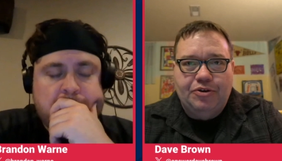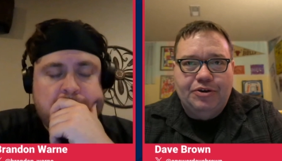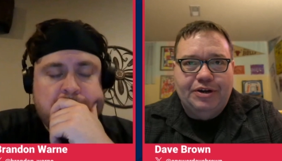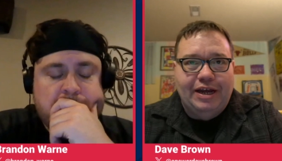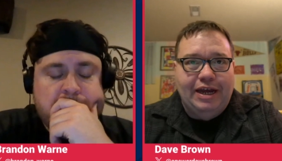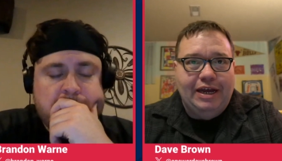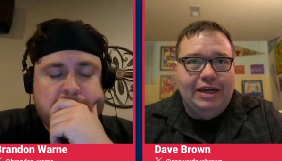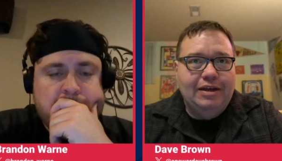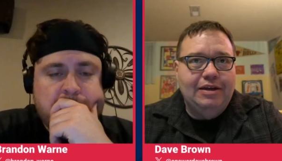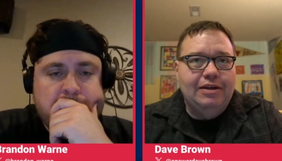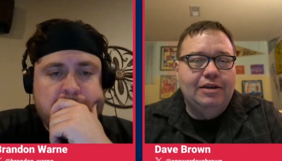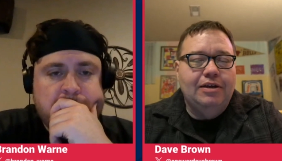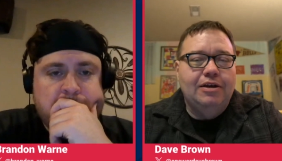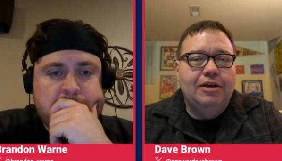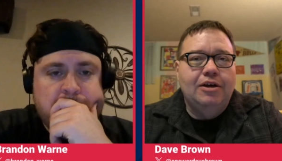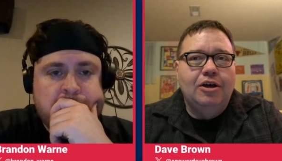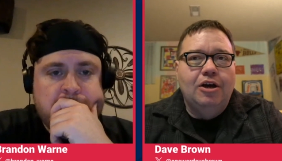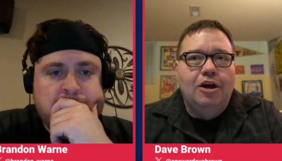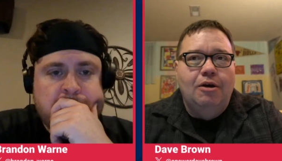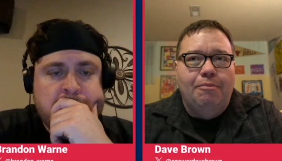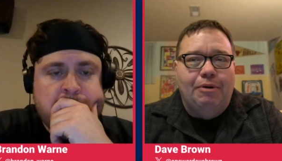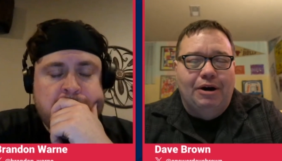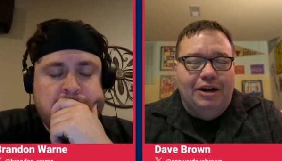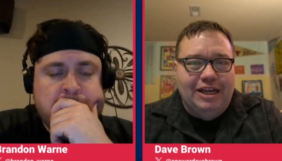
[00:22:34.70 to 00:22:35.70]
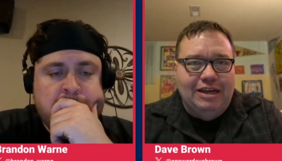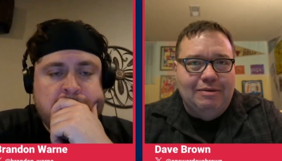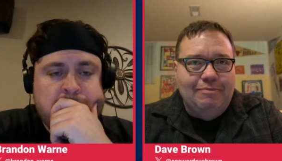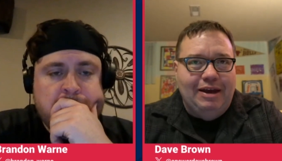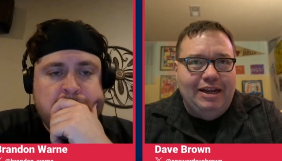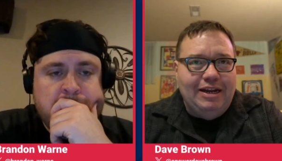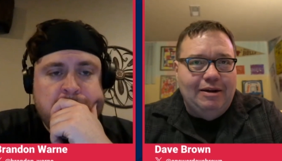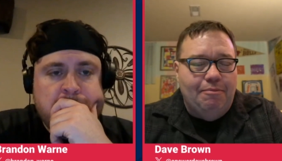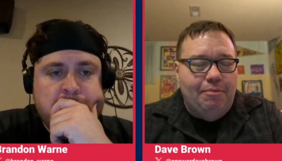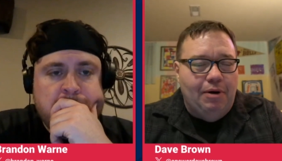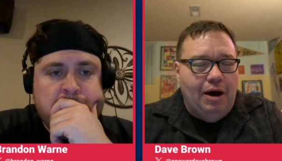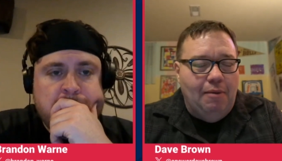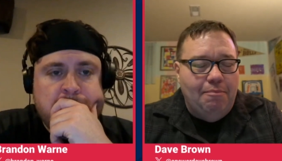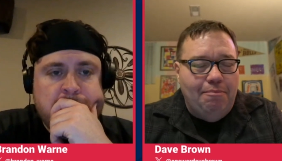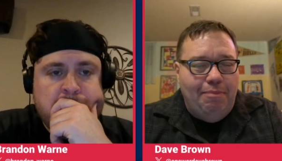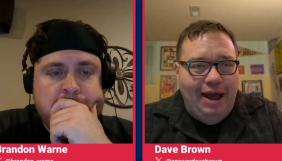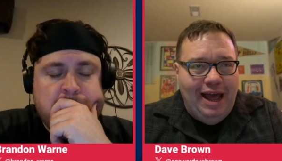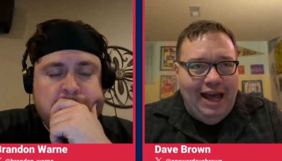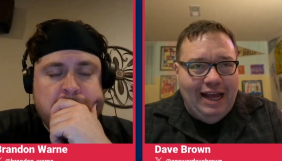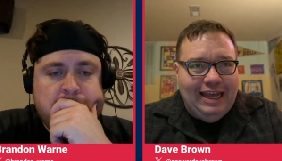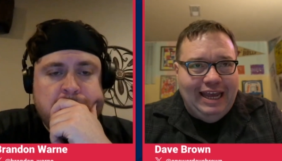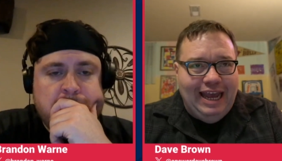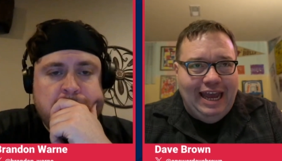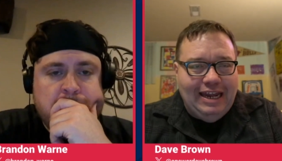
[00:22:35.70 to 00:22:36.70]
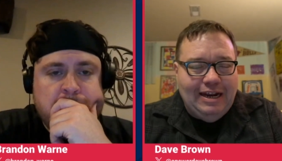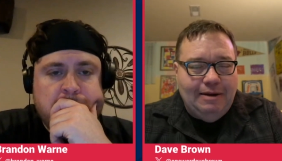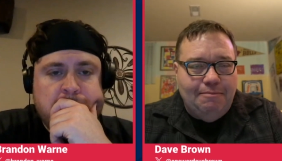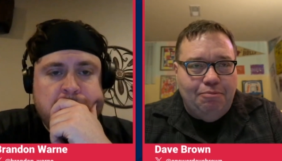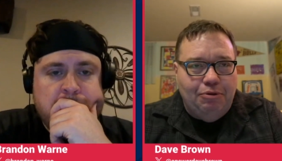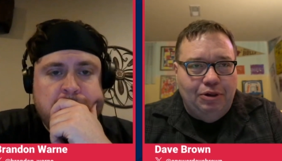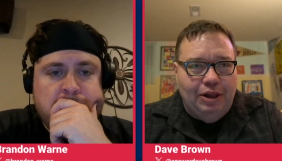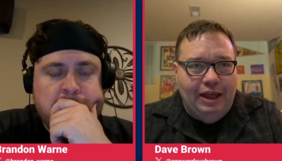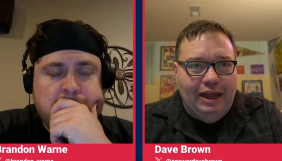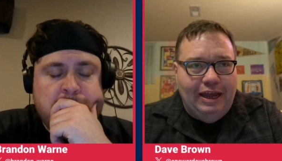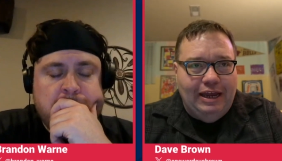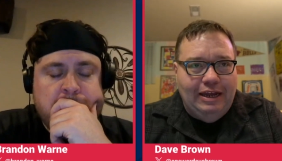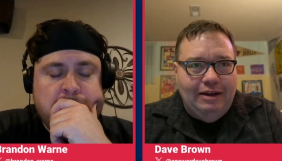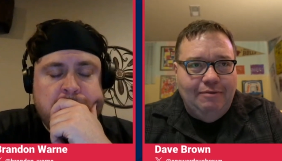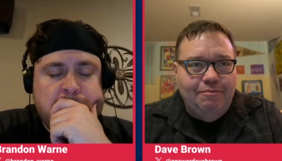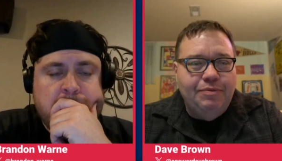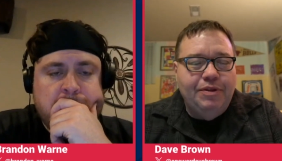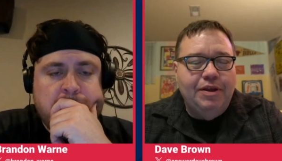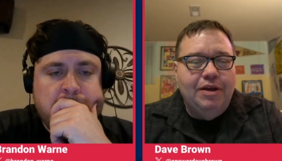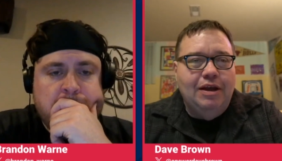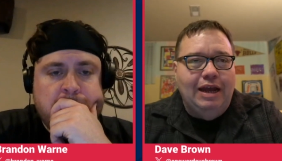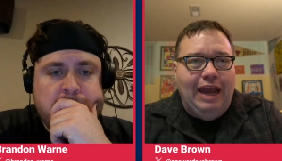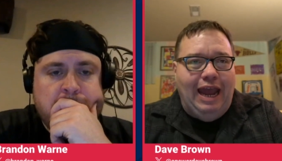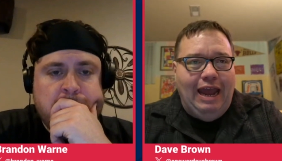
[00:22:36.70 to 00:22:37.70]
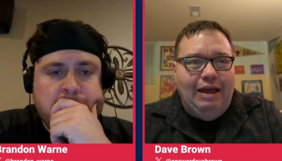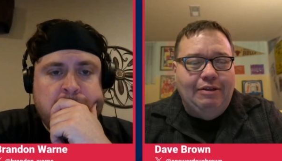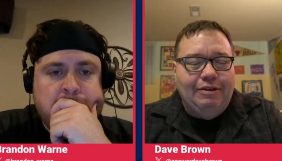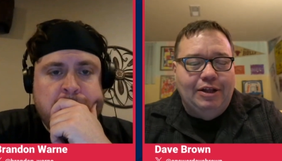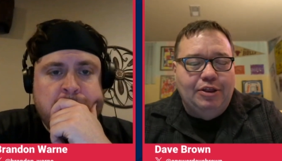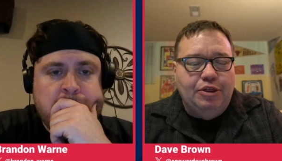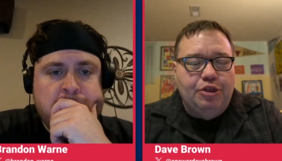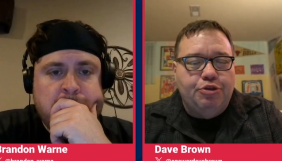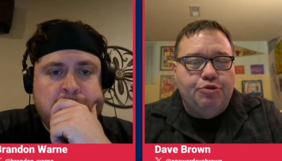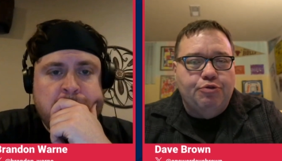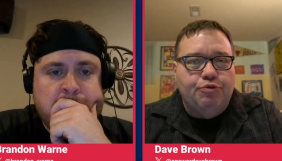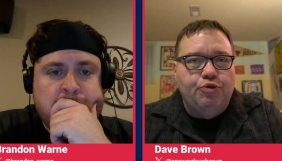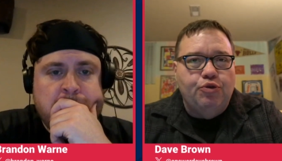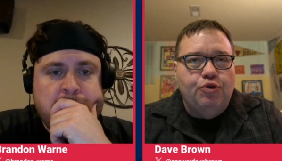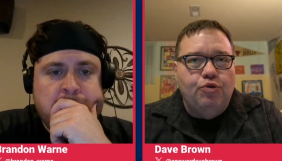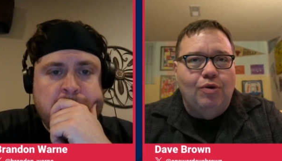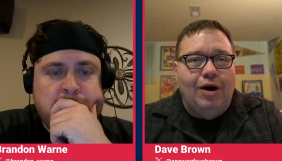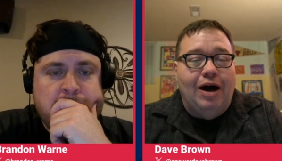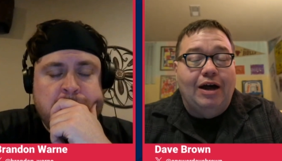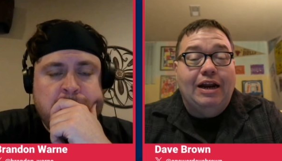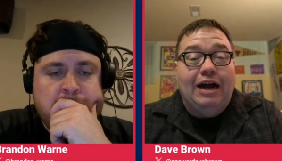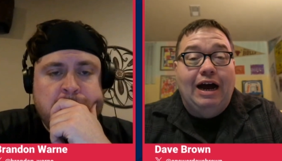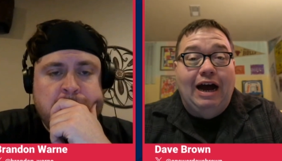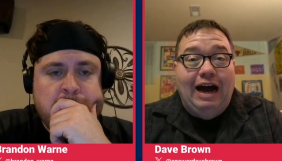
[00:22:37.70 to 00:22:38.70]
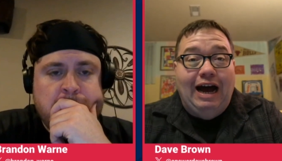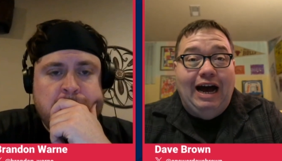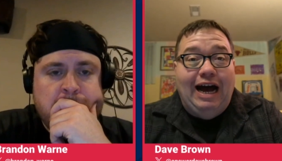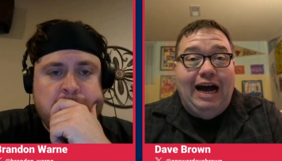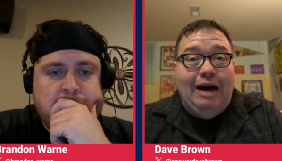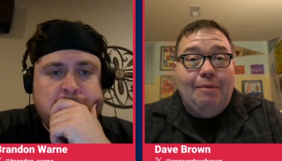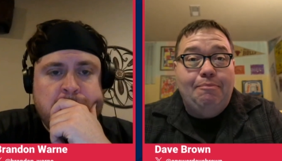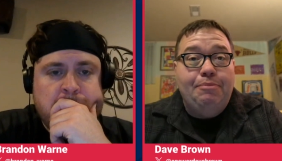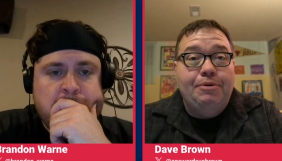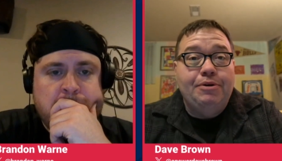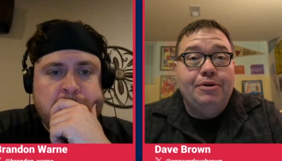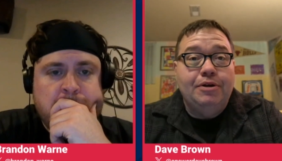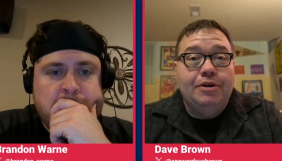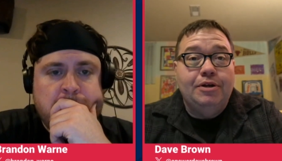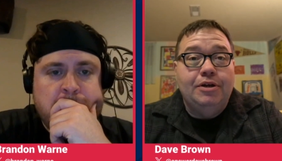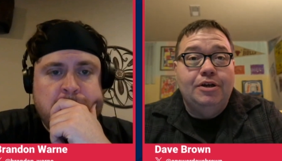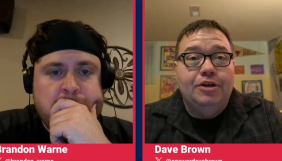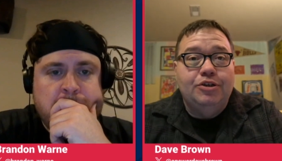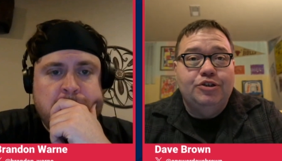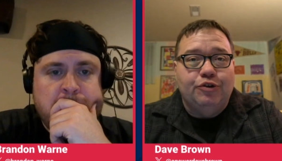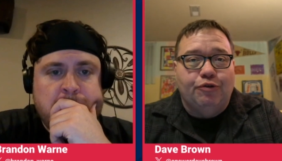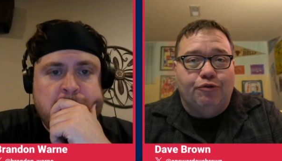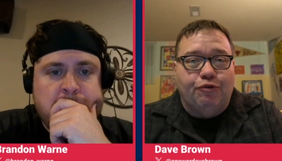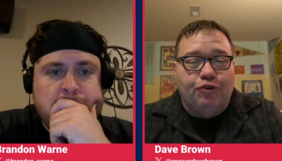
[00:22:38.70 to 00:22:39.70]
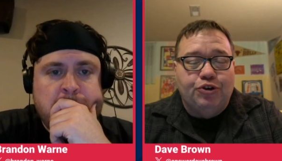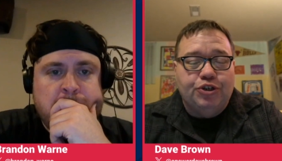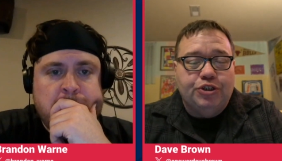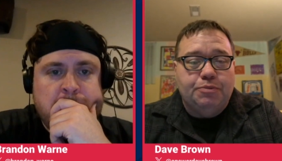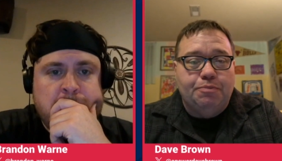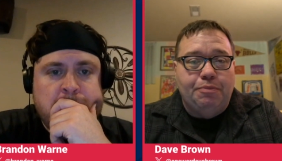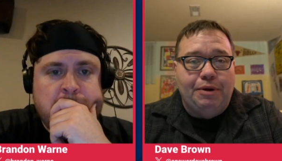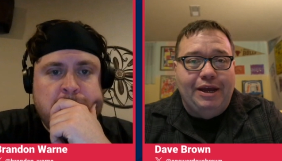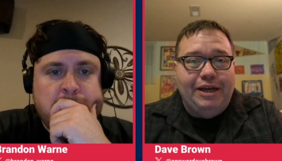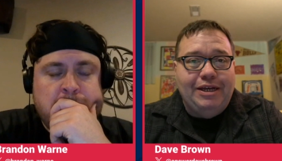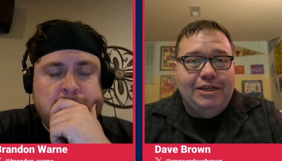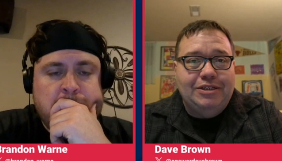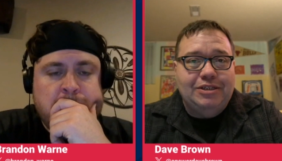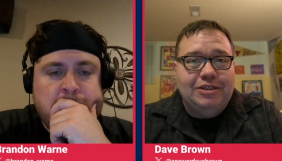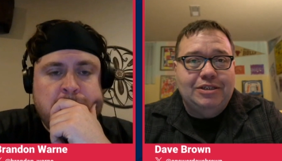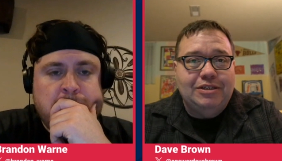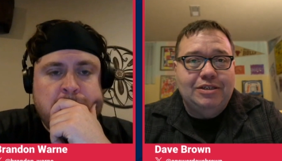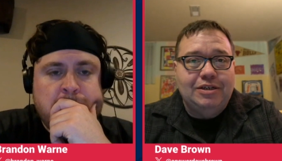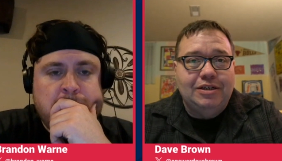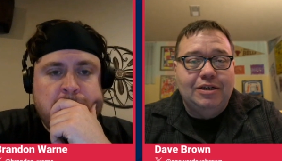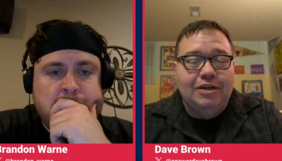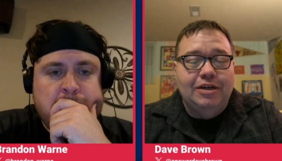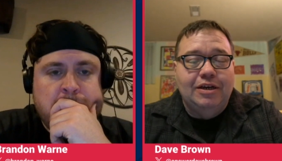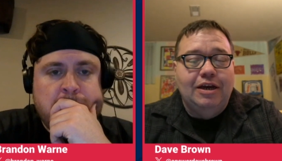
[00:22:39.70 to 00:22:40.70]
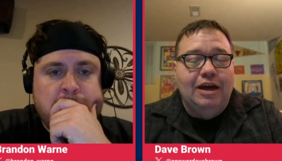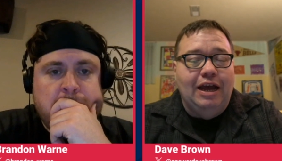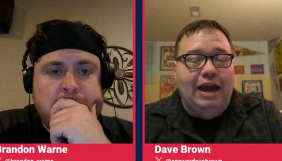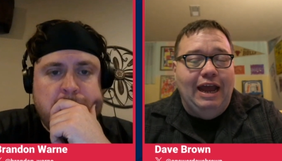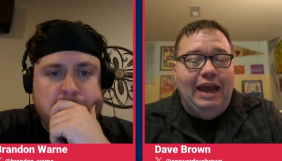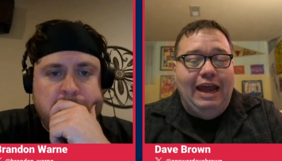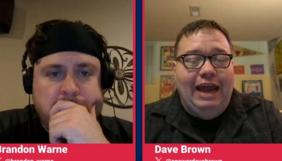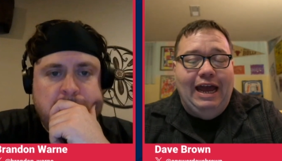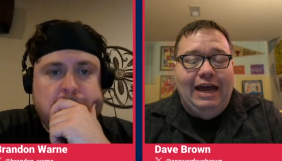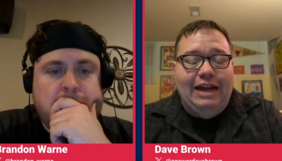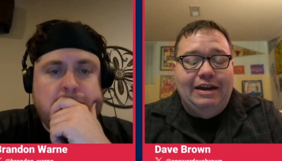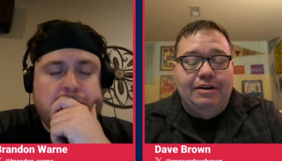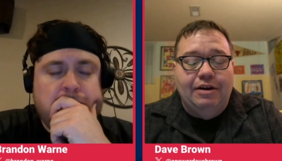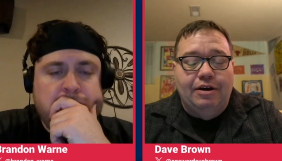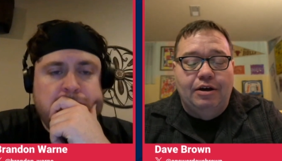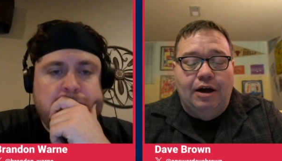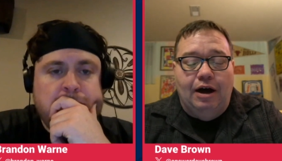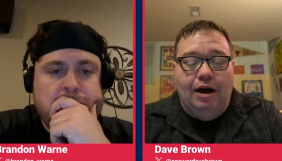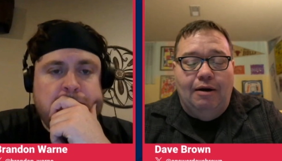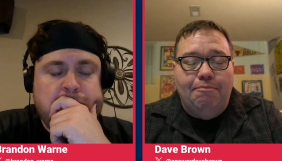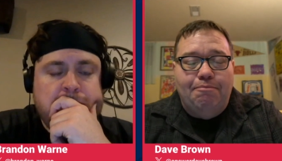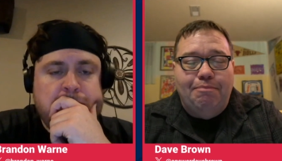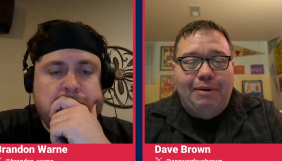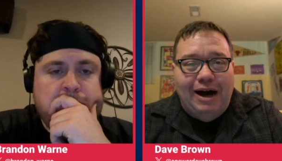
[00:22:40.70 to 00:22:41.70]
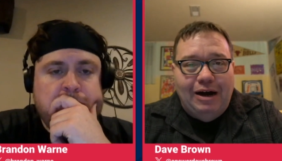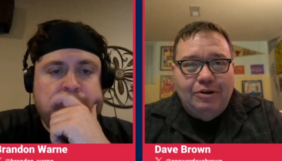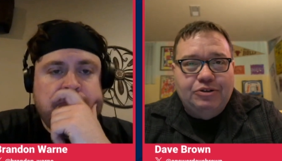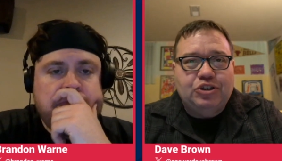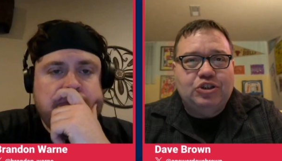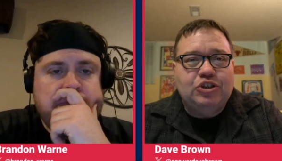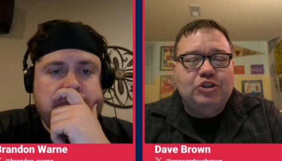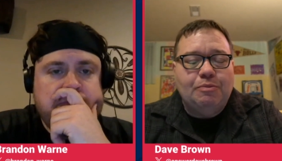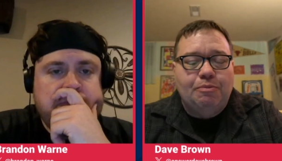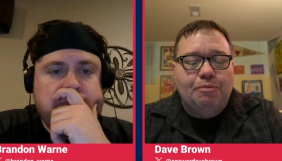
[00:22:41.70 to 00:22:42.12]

Speaker 1: day, but he made a, a backhanded play and then threw on a hop to first base and uh, bounced the